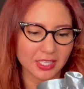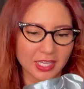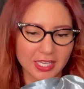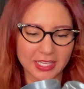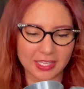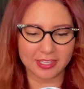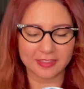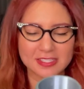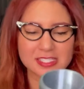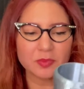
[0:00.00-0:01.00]
uh, like
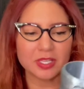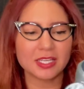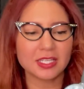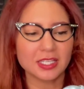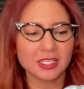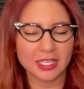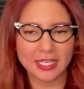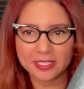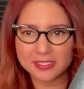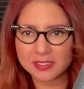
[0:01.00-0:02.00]
this one, I, it's